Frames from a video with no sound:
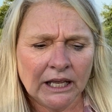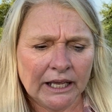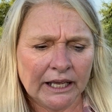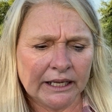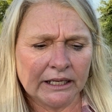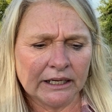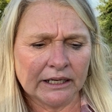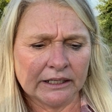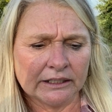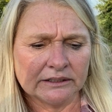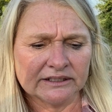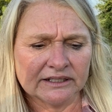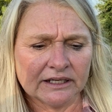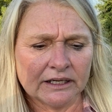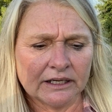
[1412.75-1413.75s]
And
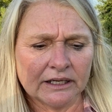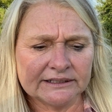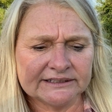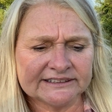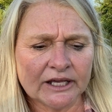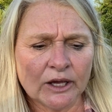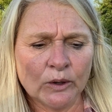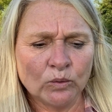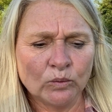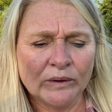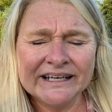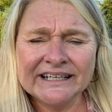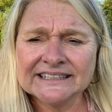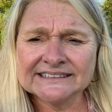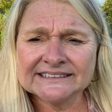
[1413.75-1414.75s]
so we
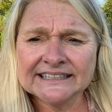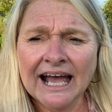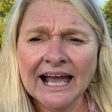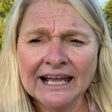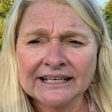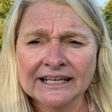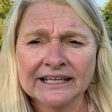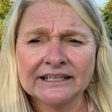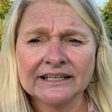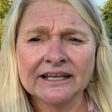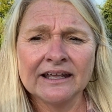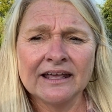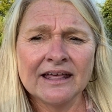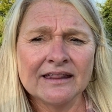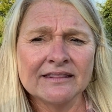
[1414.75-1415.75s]
decided
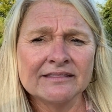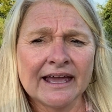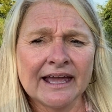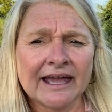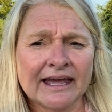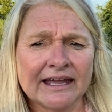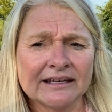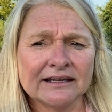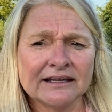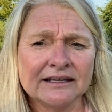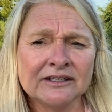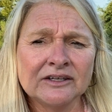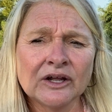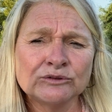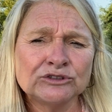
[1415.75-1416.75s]
that,
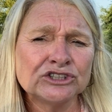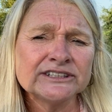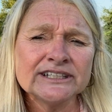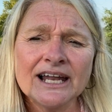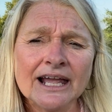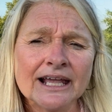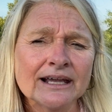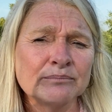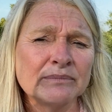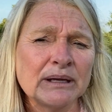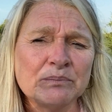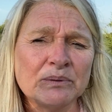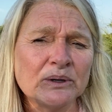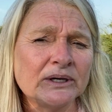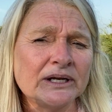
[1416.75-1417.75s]
you know, just like me
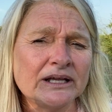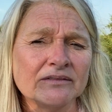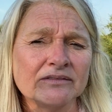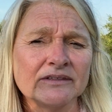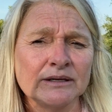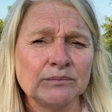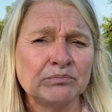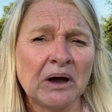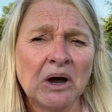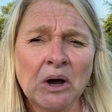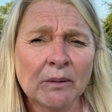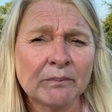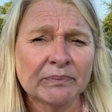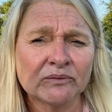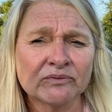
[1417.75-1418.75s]
putting the
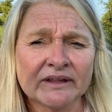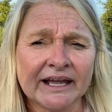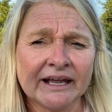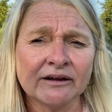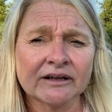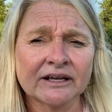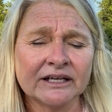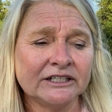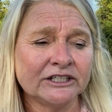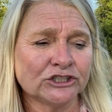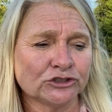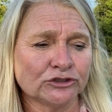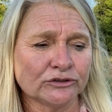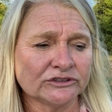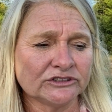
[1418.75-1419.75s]
pump on the air
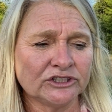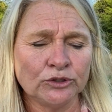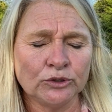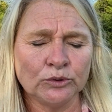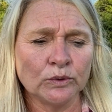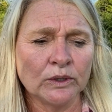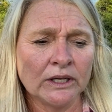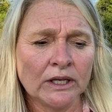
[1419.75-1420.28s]
conditioner to